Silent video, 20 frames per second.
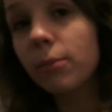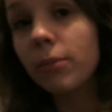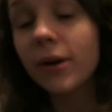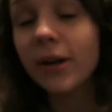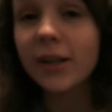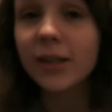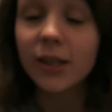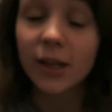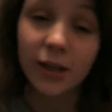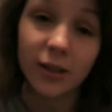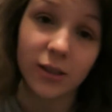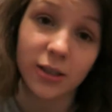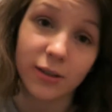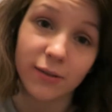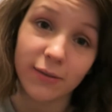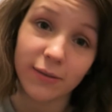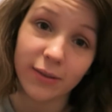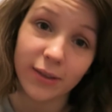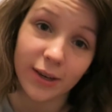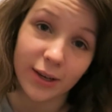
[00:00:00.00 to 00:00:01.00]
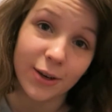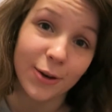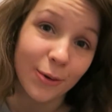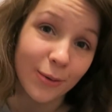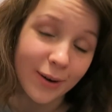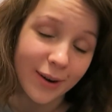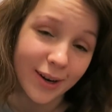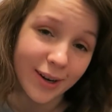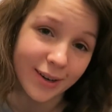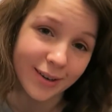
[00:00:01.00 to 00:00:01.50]
productive than you
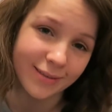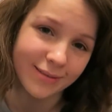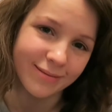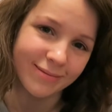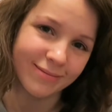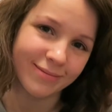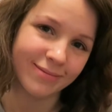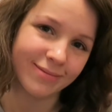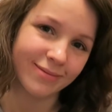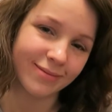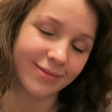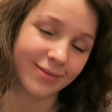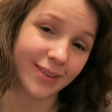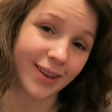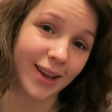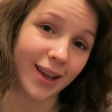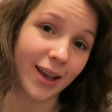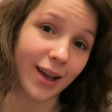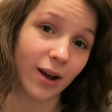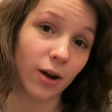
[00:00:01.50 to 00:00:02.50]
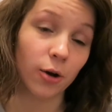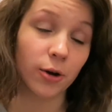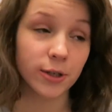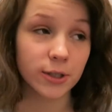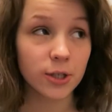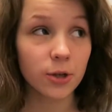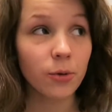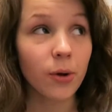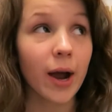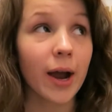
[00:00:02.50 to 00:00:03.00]
are.
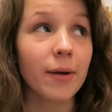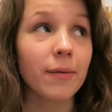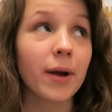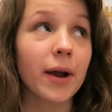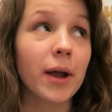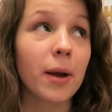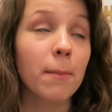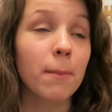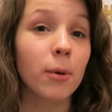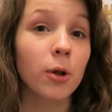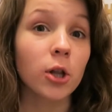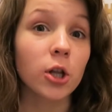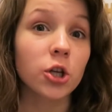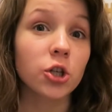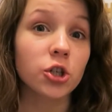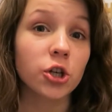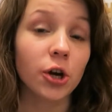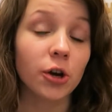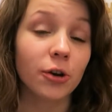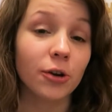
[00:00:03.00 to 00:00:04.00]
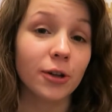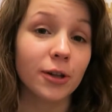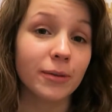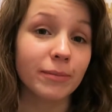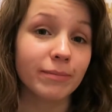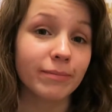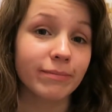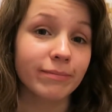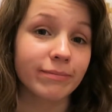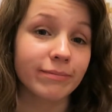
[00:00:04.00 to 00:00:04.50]
Also, I write a bullet journal,
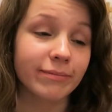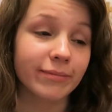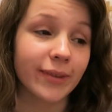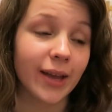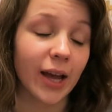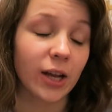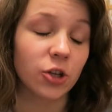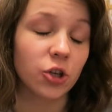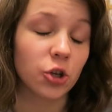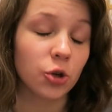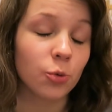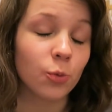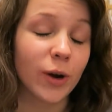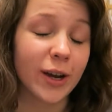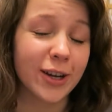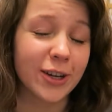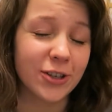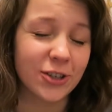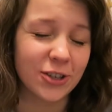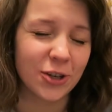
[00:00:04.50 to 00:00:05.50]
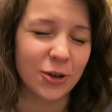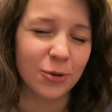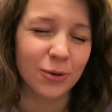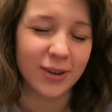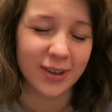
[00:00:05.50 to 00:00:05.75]
and you wish you